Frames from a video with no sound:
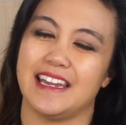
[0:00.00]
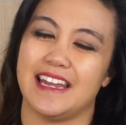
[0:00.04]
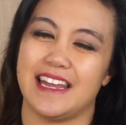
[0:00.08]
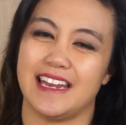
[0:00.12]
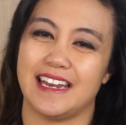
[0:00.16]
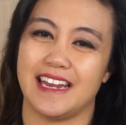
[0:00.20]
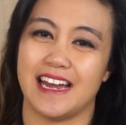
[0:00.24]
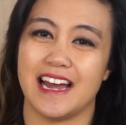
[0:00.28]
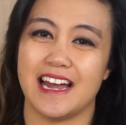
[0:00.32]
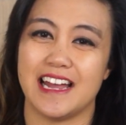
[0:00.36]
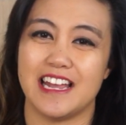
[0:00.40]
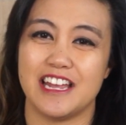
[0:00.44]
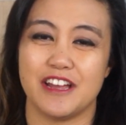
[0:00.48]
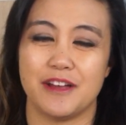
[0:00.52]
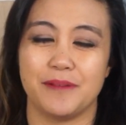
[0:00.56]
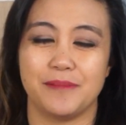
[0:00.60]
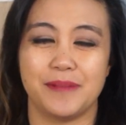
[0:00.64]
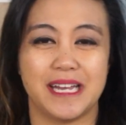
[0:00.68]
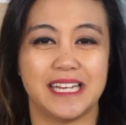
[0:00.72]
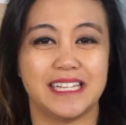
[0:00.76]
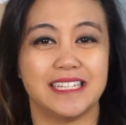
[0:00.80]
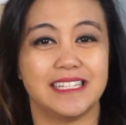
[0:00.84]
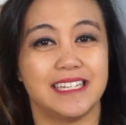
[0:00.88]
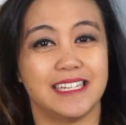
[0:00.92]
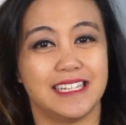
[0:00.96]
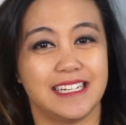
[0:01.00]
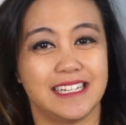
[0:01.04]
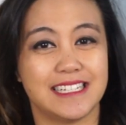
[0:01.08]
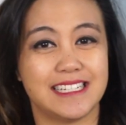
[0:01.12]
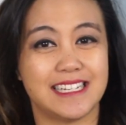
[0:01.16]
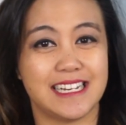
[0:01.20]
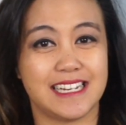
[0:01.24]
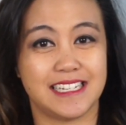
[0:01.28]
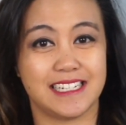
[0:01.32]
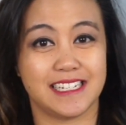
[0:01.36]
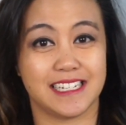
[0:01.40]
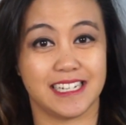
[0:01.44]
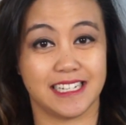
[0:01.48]
and I am a knitting
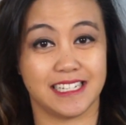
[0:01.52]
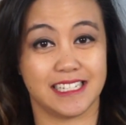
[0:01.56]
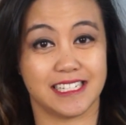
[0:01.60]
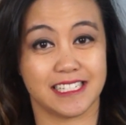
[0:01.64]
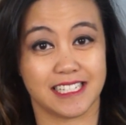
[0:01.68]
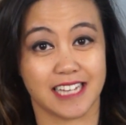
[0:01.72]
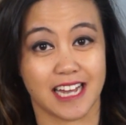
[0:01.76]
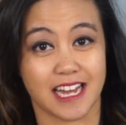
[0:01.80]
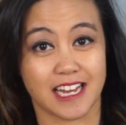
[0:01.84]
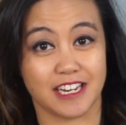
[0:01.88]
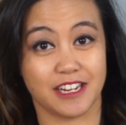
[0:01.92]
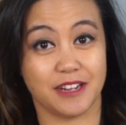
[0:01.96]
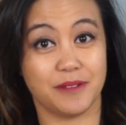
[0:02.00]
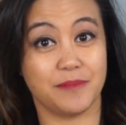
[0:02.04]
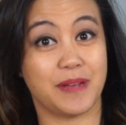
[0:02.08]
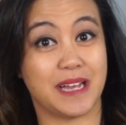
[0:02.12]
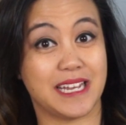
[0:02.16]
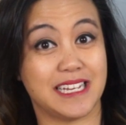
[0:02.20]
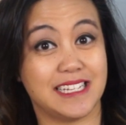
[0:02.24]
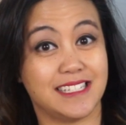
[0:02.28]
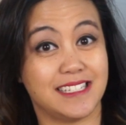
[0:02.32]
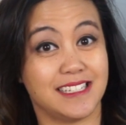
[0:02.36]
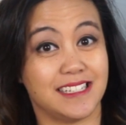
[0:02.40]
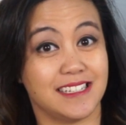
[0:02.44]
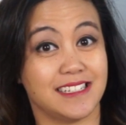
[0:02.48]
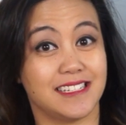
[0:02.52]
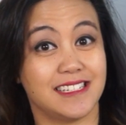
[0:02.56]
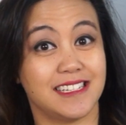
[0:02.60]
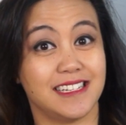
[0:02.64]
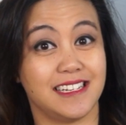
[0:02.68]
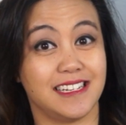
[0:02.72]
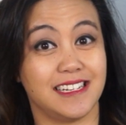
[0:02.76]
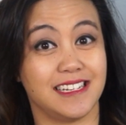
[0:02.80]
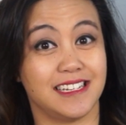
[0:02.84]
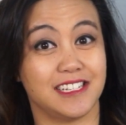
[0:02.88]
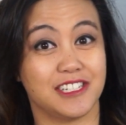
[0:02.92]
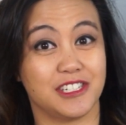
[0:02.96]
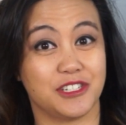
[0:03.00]
teacher and designer based in
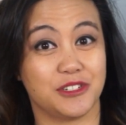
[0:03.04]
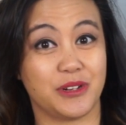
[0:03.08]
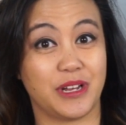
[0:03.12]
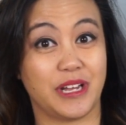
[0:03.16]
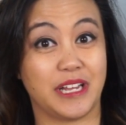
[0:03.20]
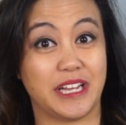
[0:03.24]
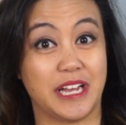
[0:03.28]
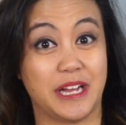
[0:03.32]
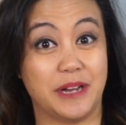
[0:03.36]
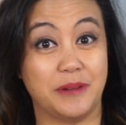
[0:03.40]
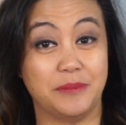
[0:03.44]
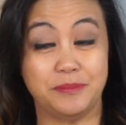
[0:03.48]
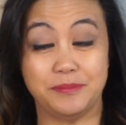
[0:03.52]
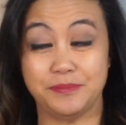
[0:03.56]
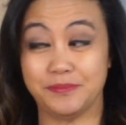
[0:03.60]
Sydney in Australia.